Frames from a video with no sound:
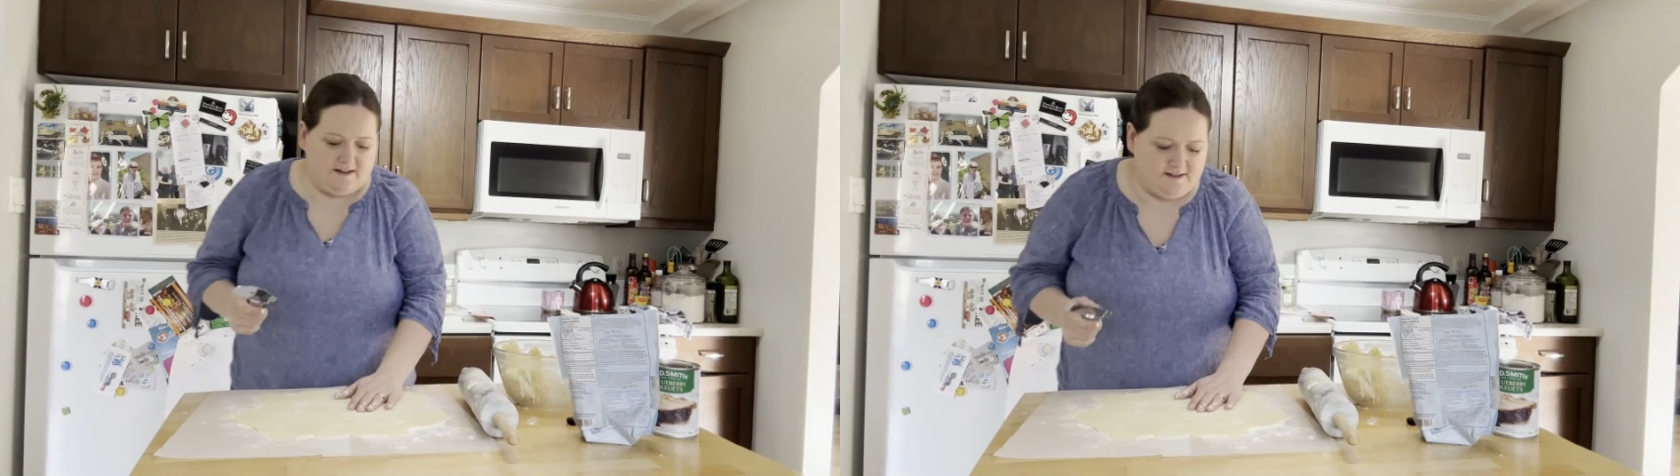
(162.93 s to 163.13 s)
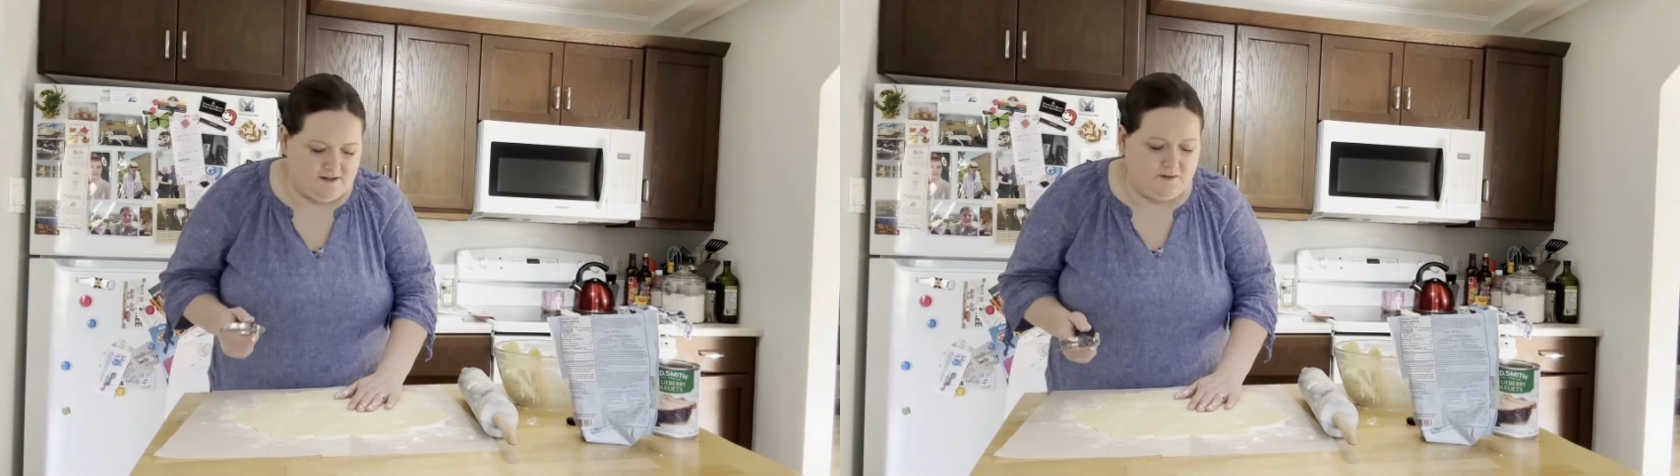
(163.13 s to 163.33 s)

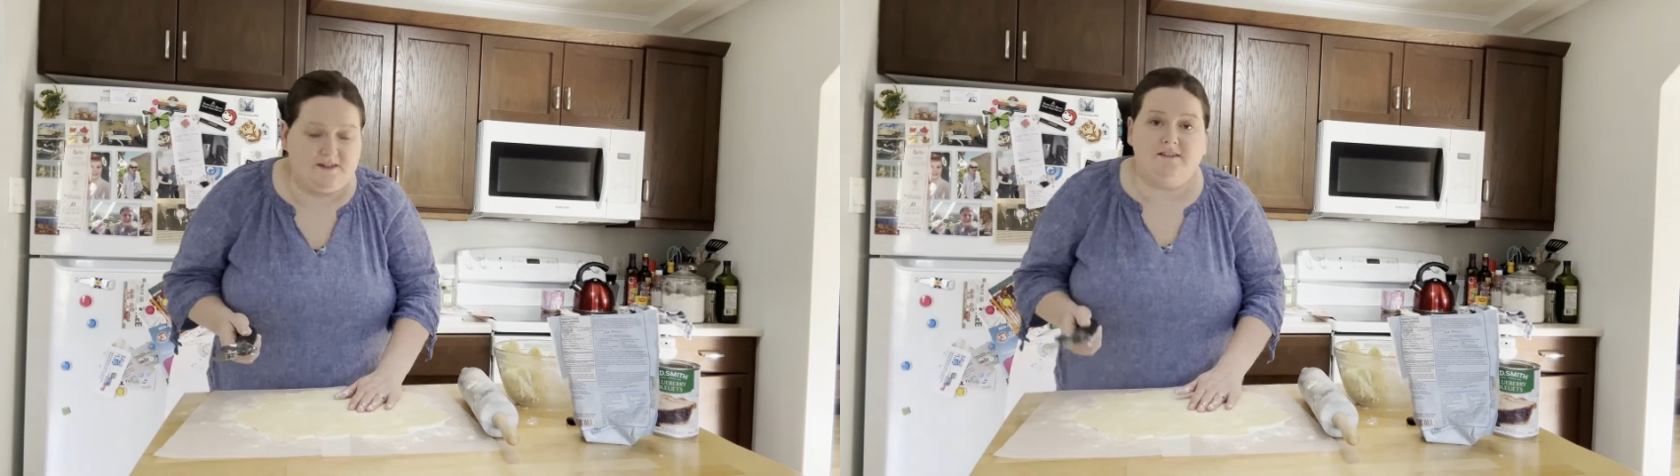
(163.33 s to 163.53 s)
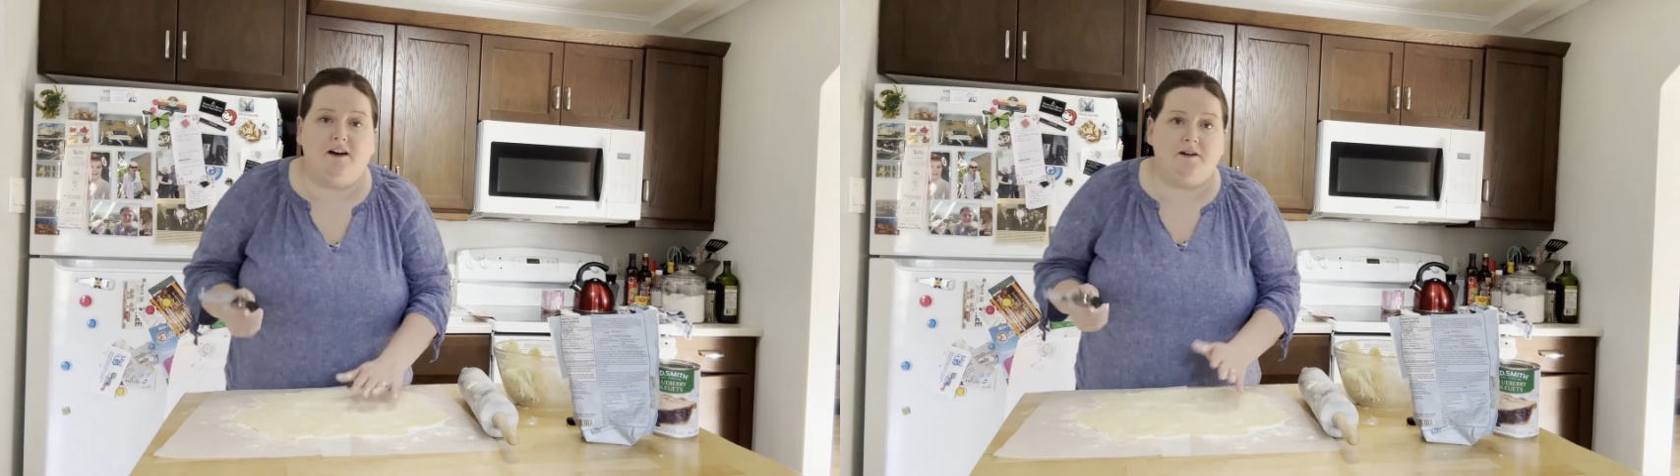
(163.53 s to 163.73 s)
So
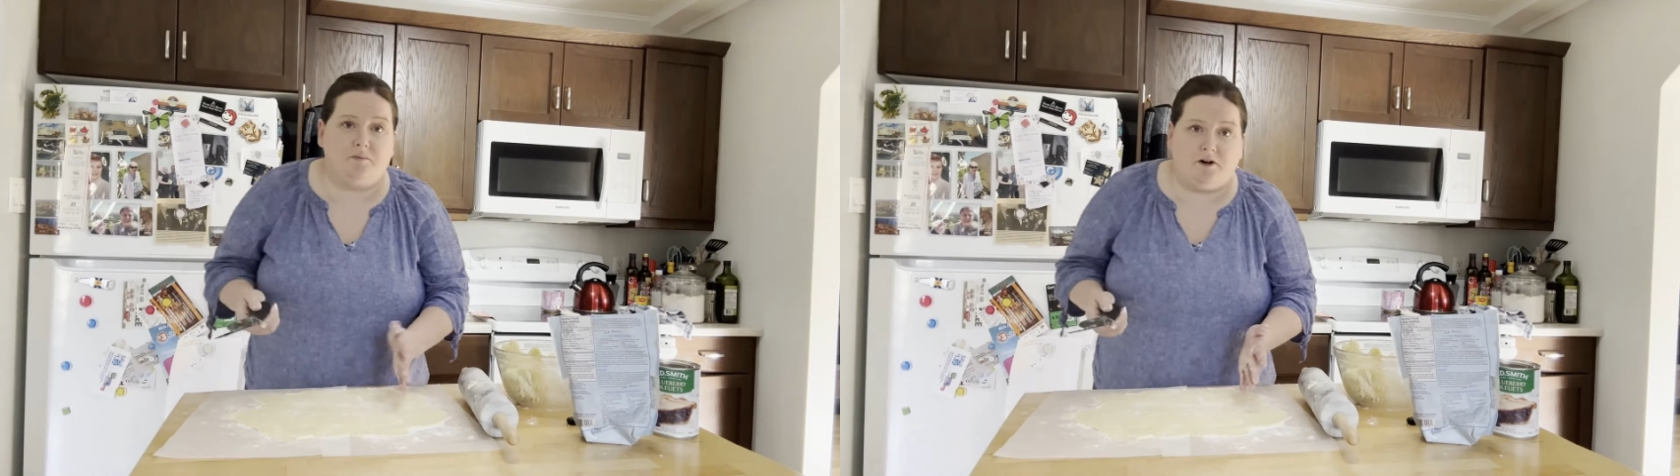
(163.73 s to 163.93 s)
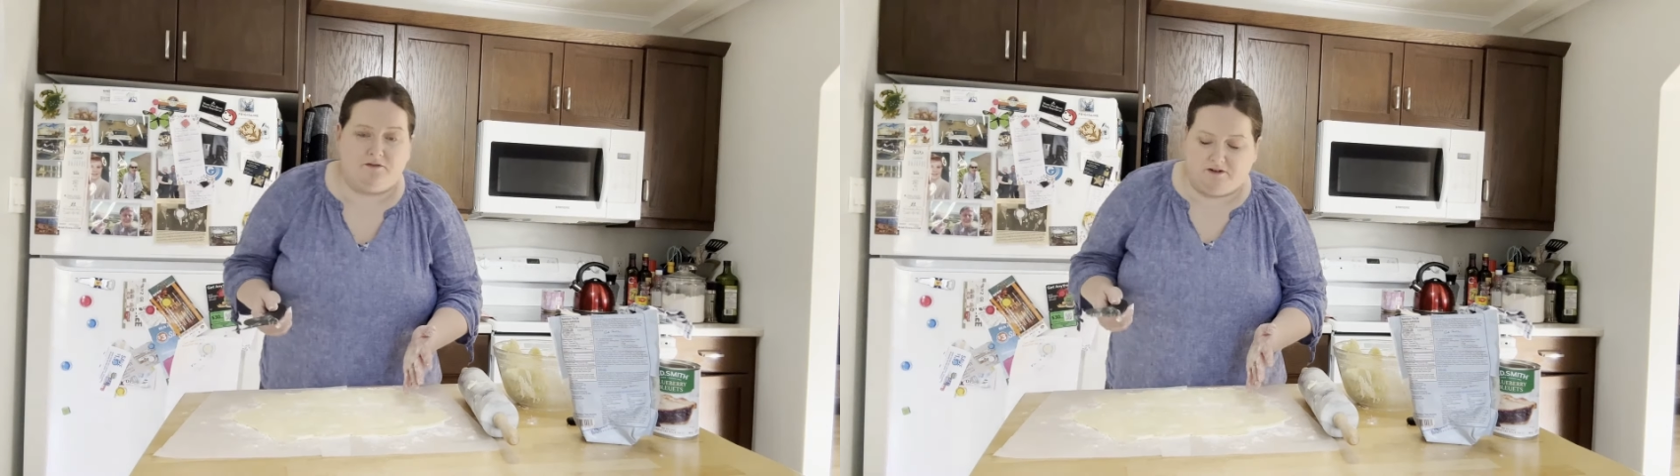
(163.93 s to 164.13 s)
it's not a
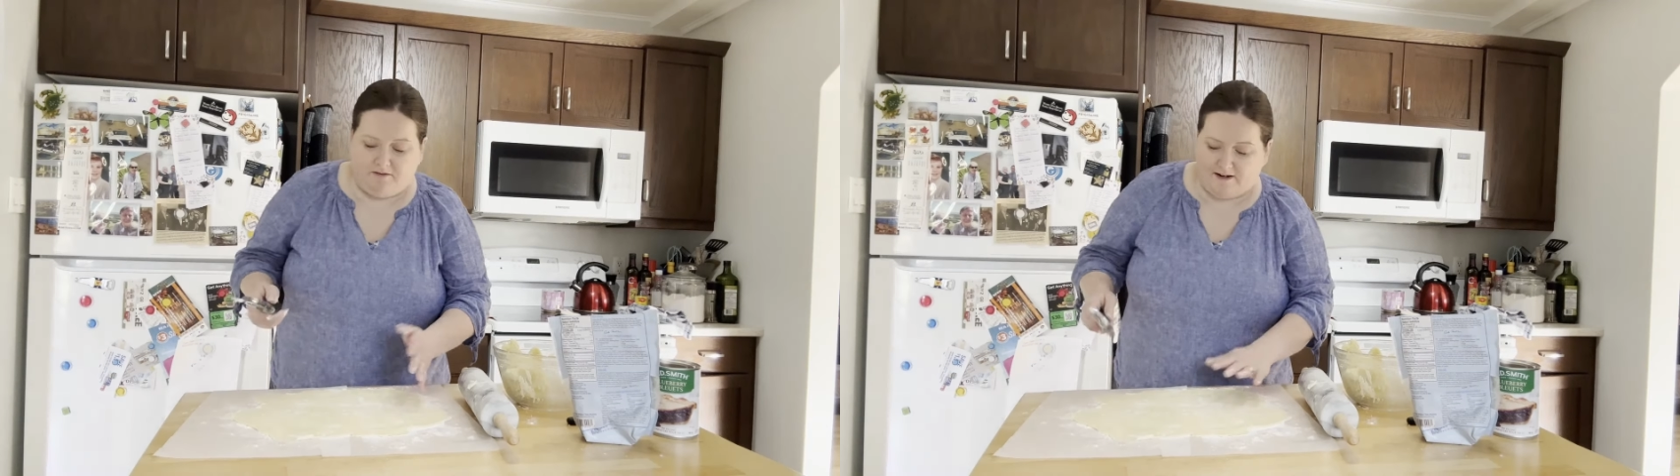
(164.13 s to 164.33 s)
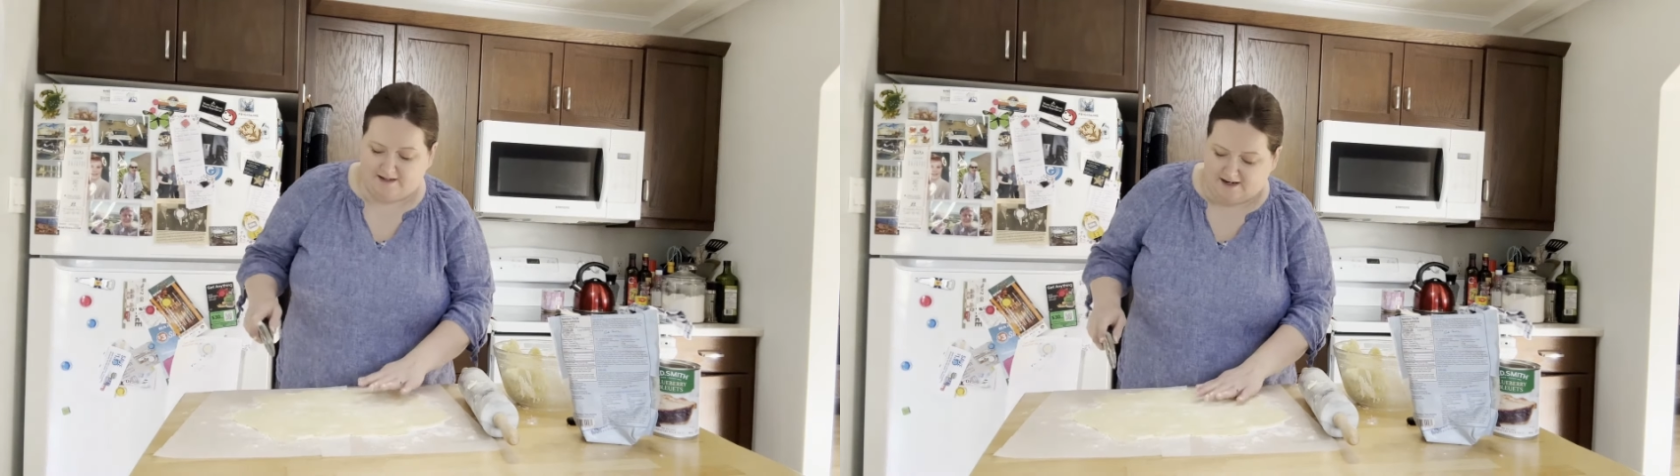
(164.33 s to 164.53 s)
perfect
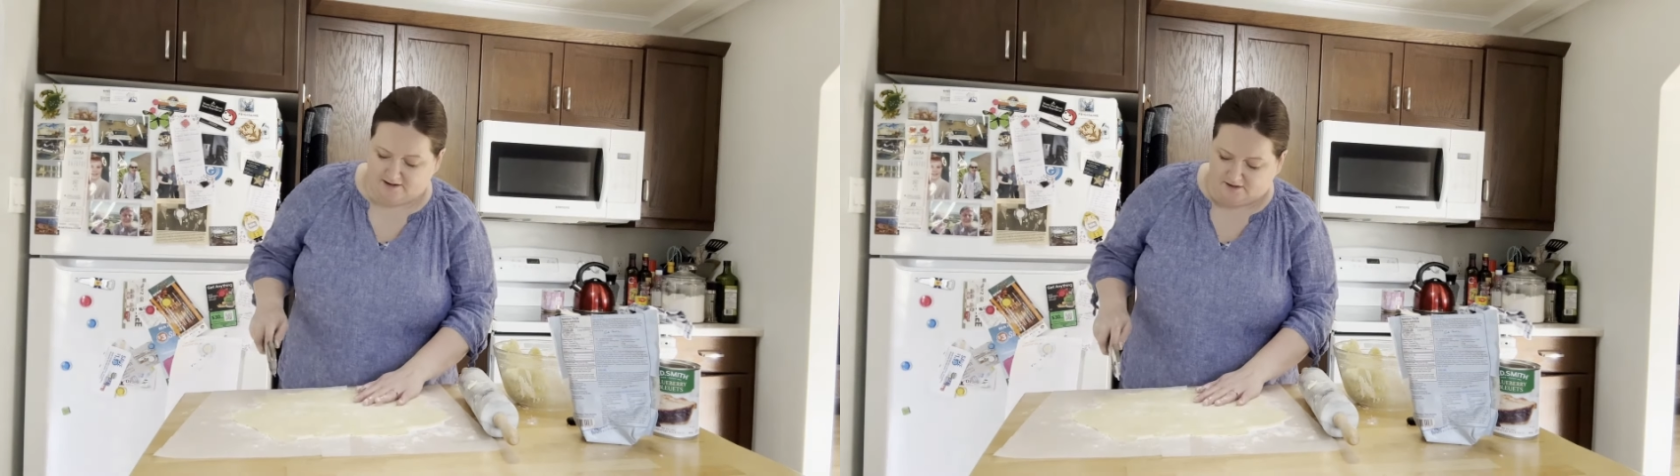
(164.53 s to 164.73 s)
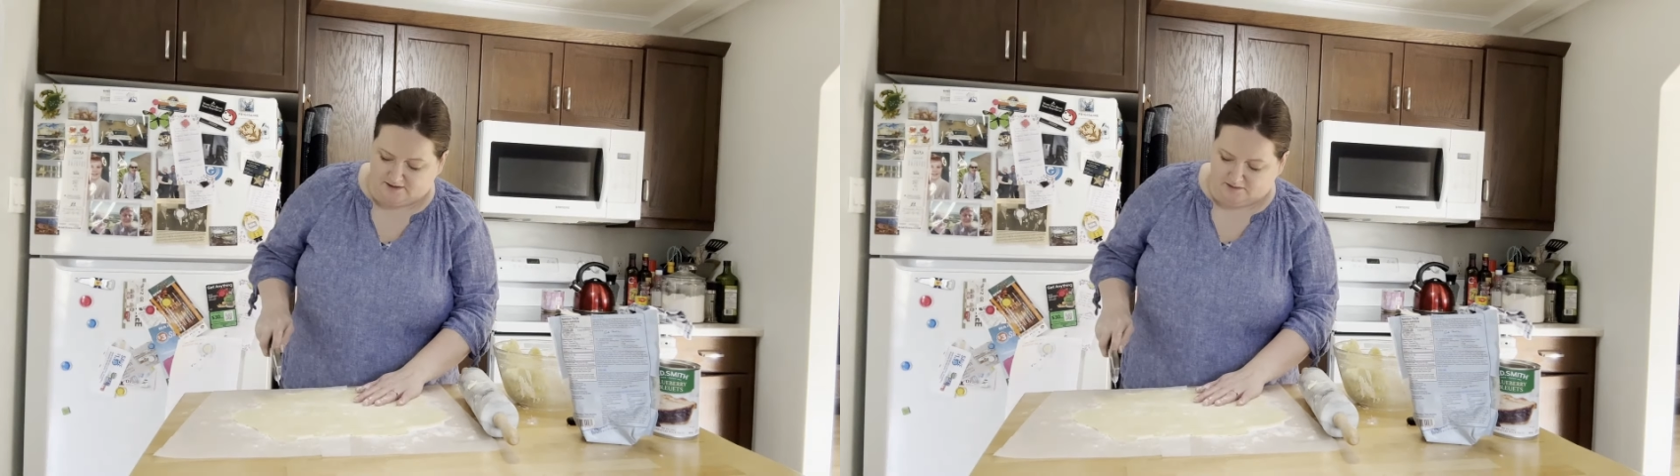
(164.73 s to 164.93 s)
rectangle,